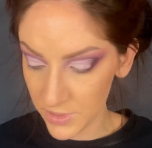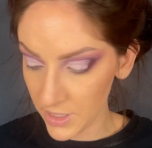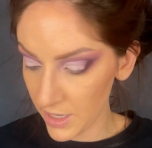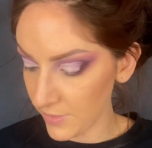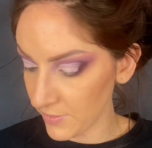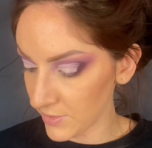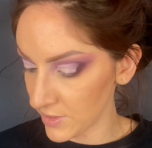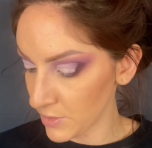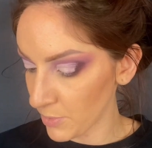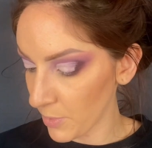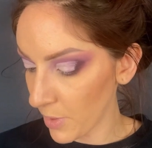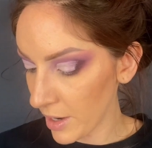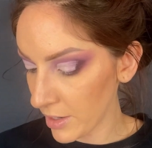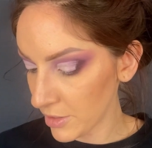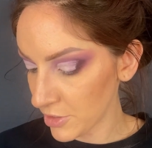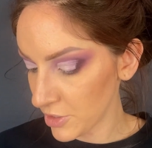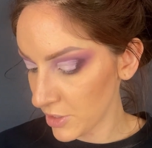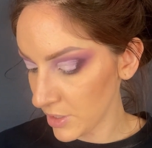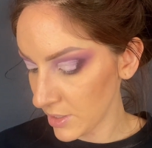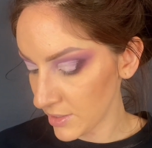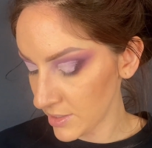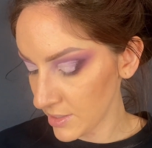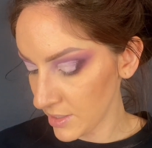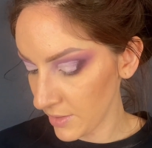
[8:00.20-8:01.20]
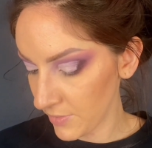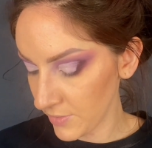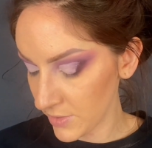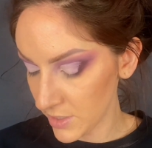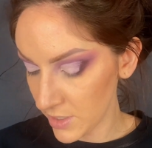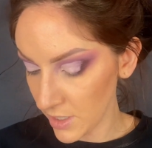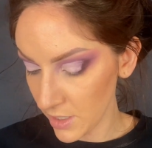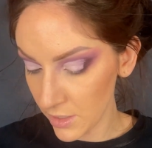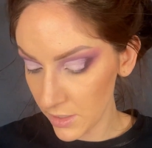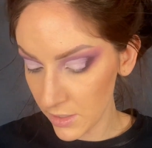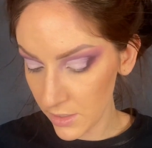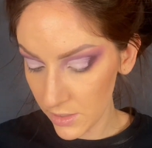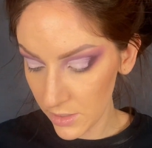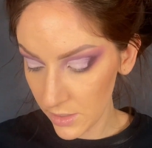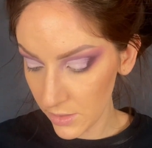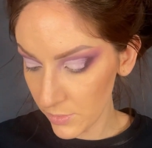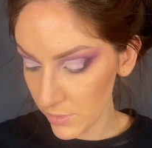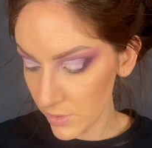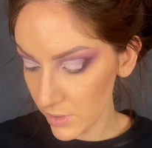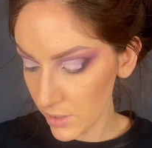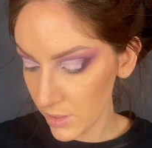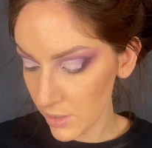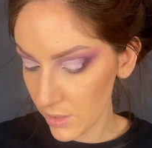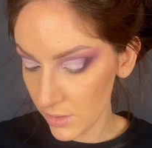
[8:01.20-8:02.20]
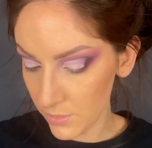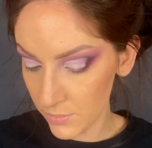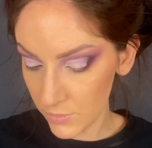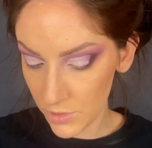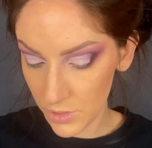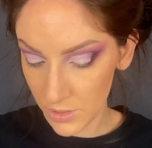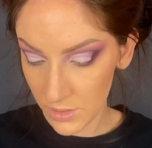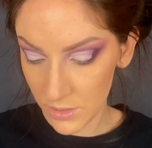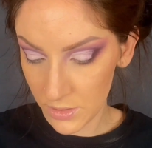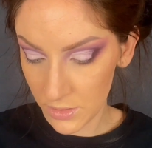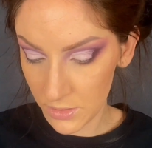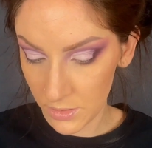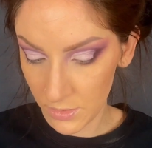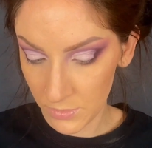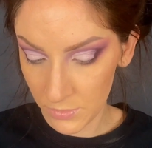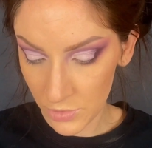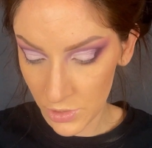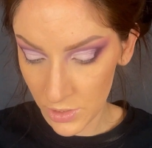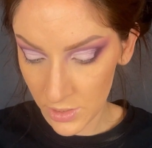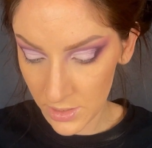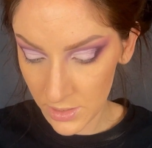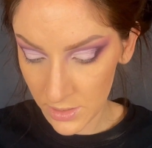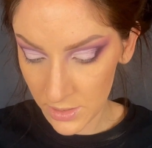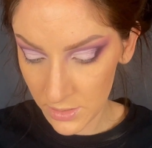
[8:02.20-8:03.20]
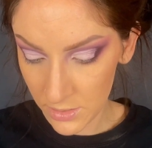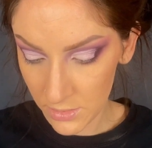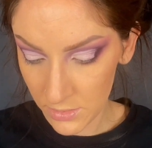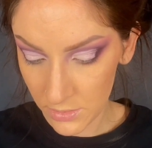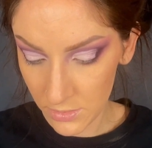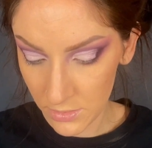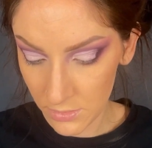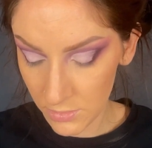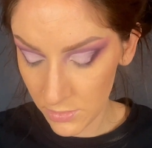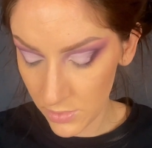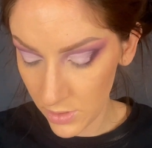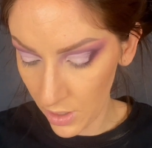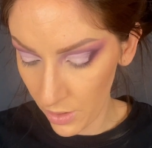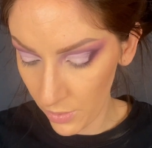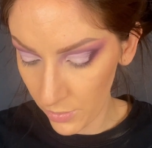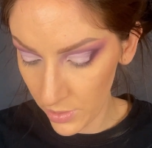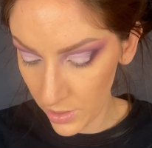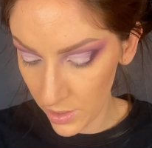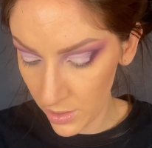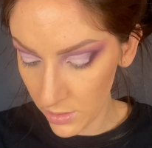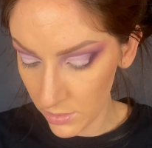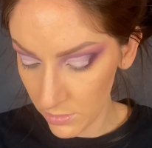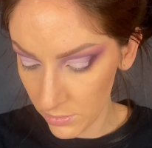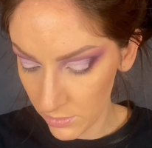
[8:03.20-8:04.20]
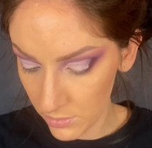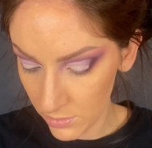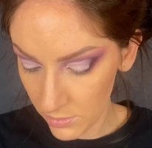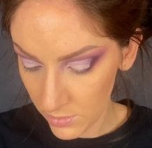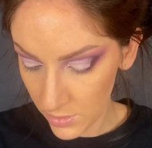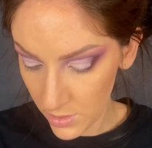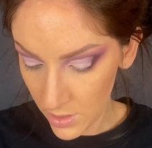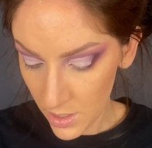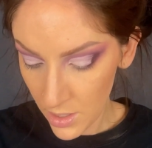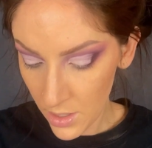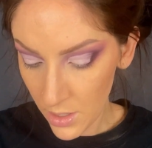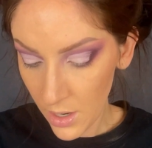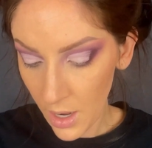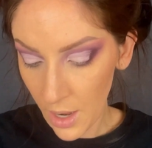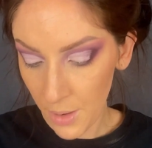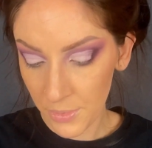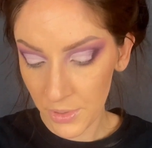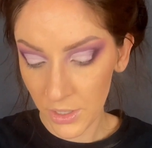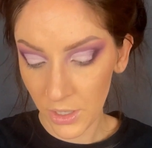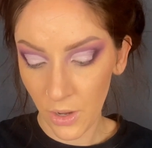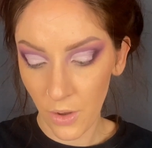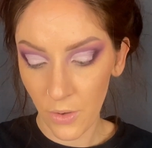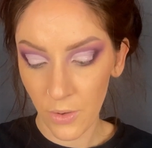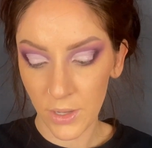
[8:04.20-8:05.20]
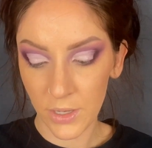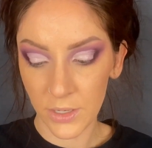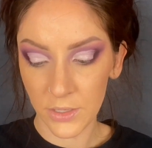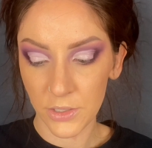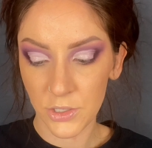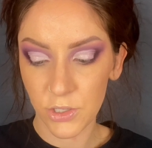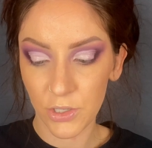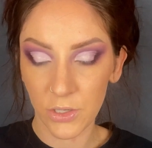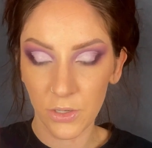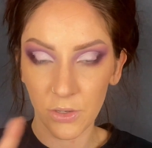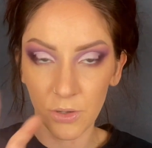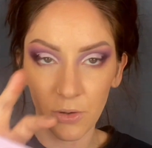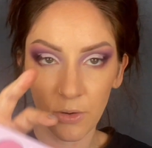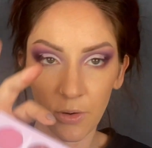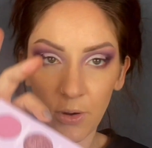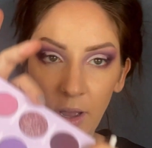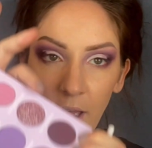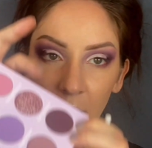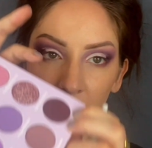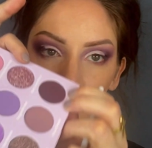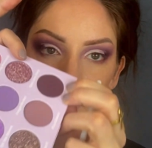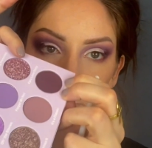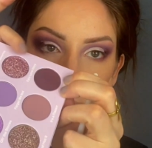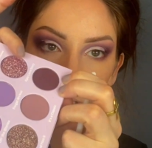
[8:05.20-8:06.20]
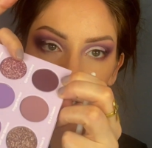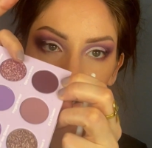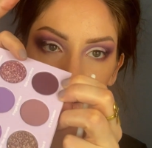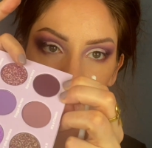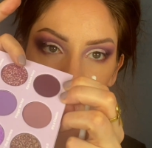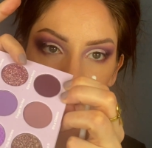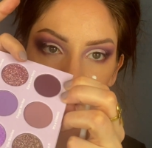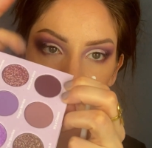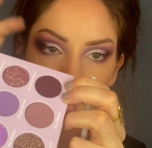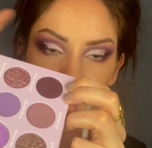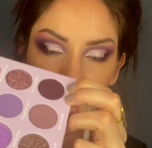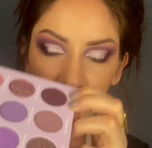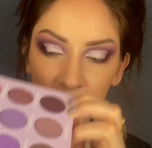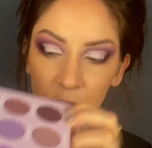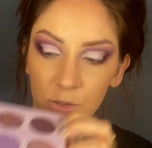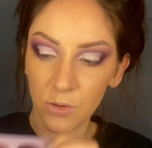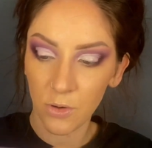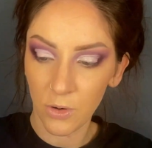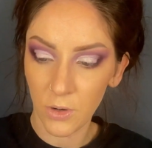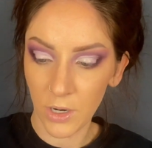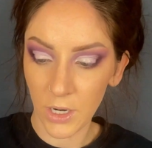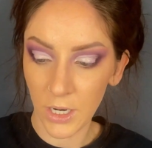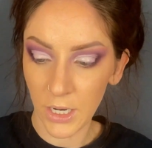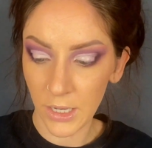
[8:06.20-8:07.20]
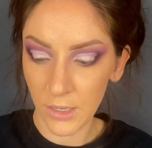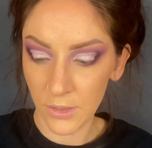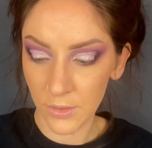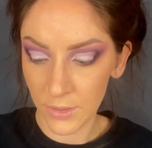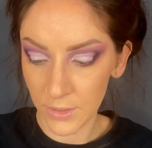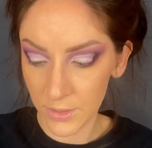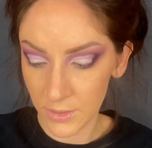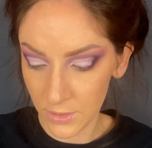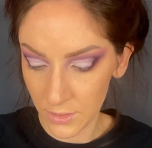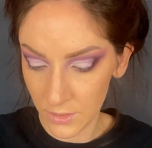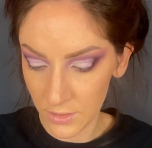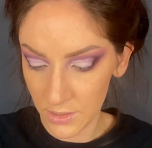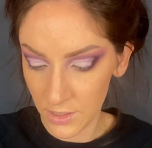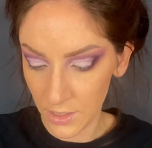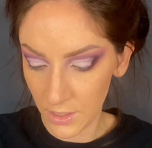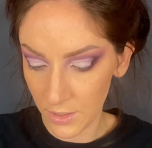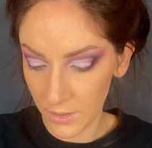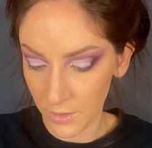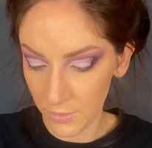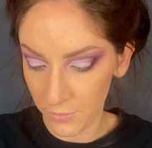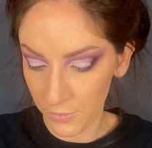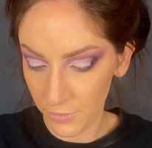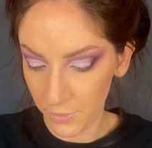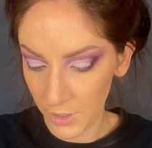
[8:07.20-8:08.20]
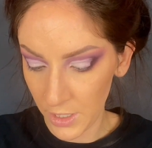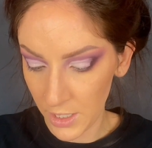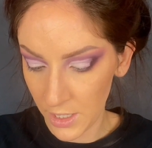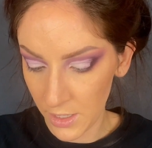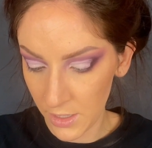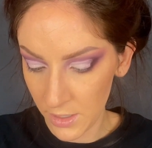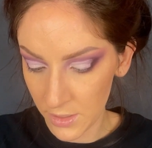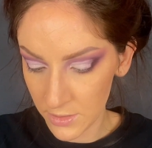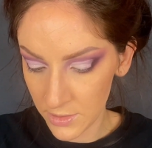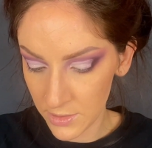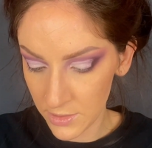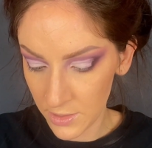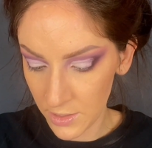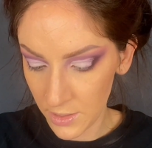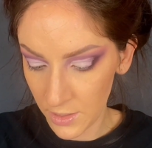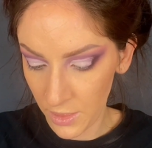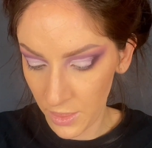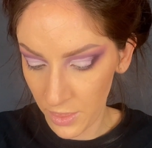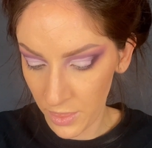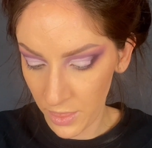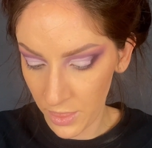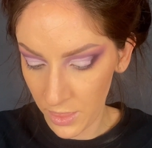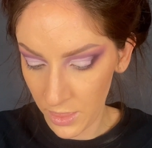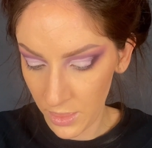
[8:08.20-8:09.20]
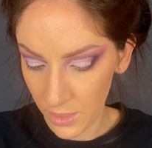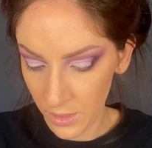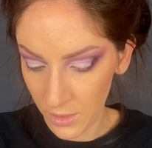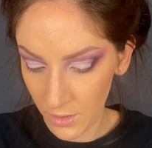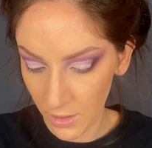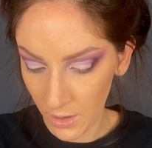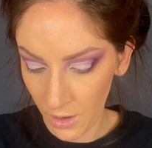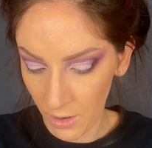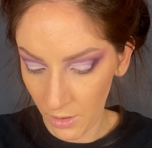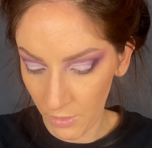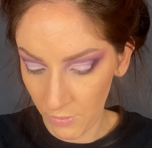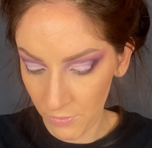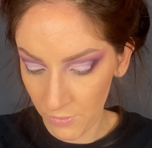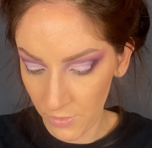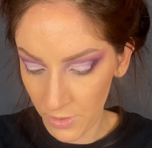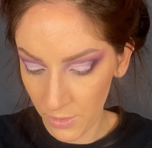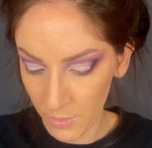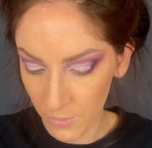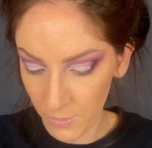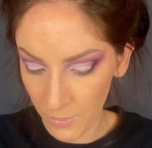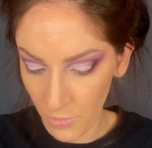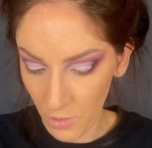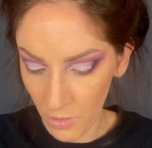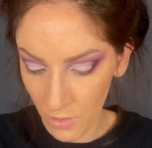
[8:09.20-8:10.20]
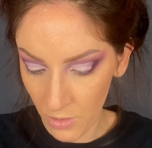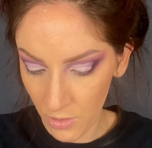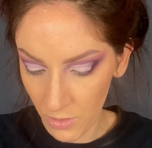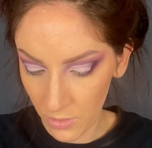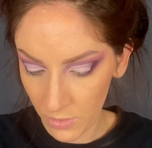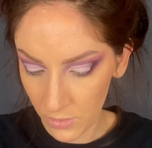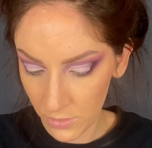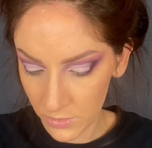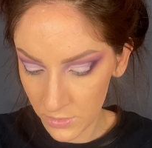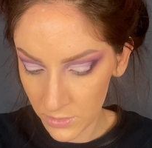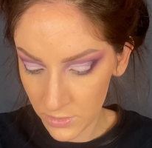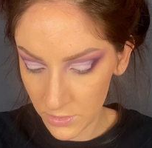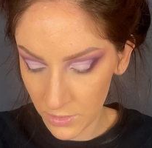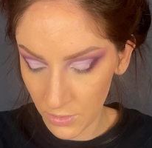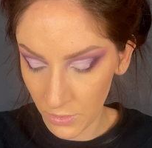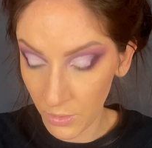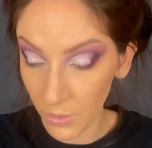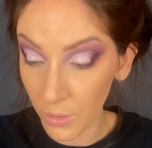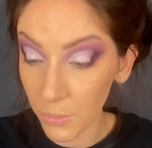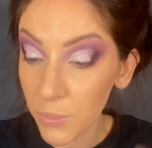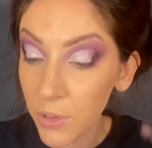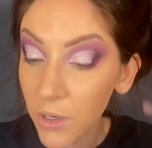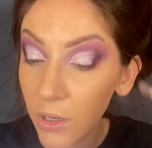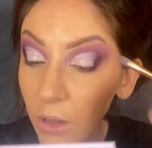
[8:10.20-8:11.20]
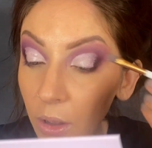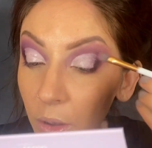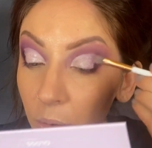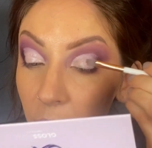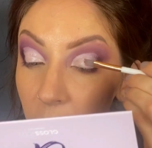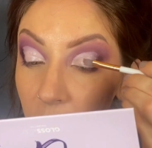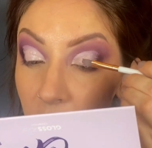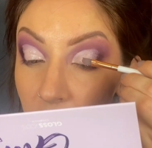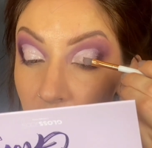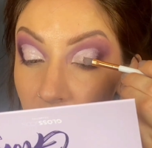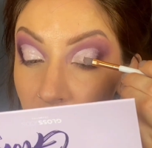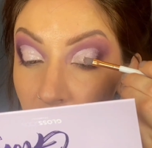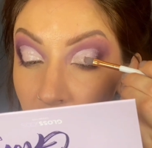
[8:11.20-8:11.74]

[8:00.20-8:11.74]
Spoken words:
I haven't swatched this. I haven't done anything with it. I'm just going in. I'm gonna go into Epic Love Story. This looks like the flakiest of them all, so I'm gonna go in